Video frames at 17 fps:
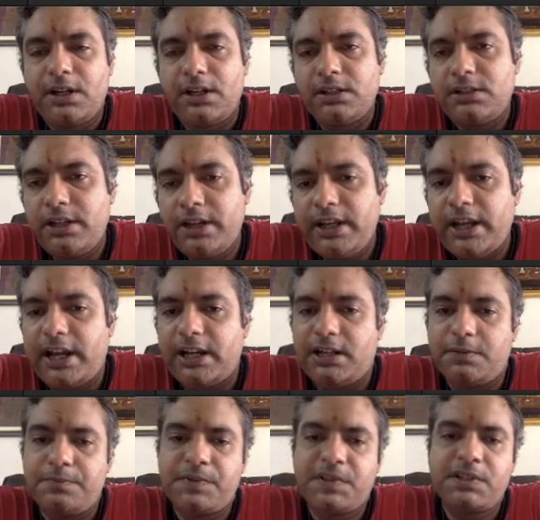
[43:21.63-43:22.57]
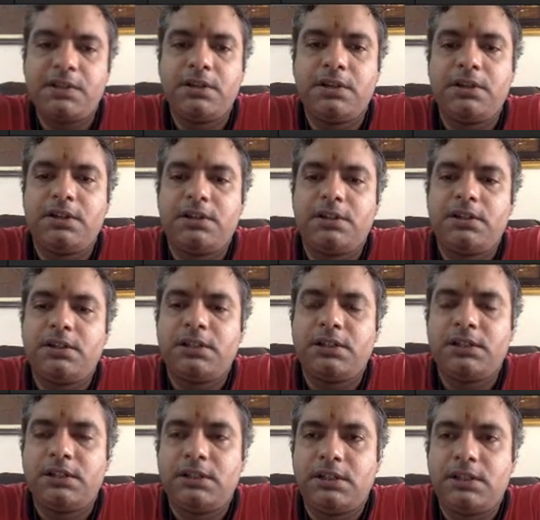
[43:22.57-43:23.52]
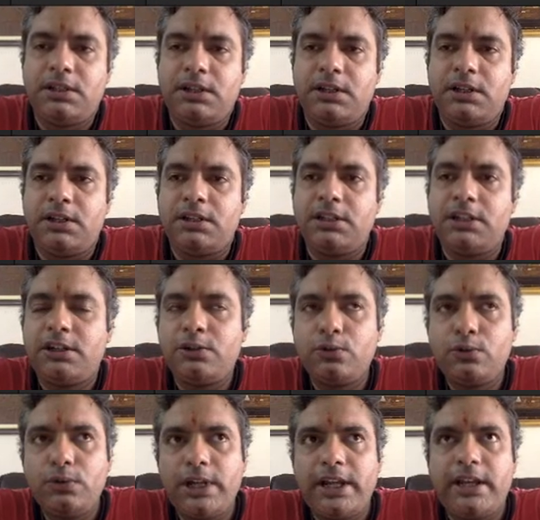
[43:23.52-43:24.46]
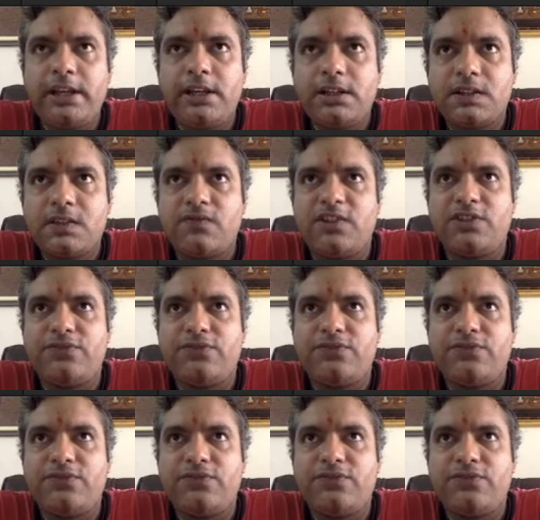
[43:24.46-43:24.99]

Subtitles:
3 atoms. The 2 layers which